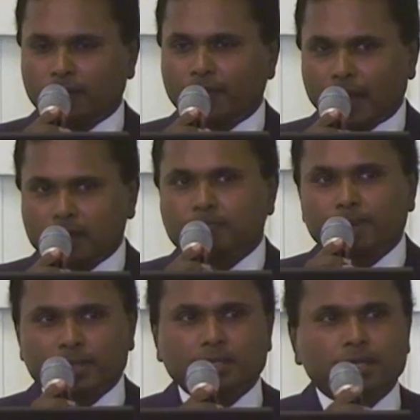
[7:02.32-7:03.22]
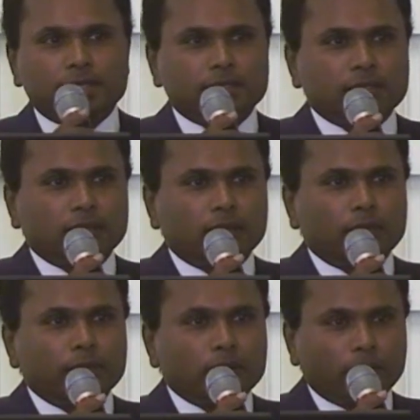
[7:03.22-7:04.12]
that in business
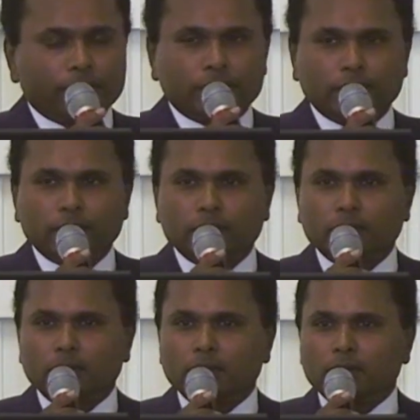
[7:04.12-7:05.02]
we go through,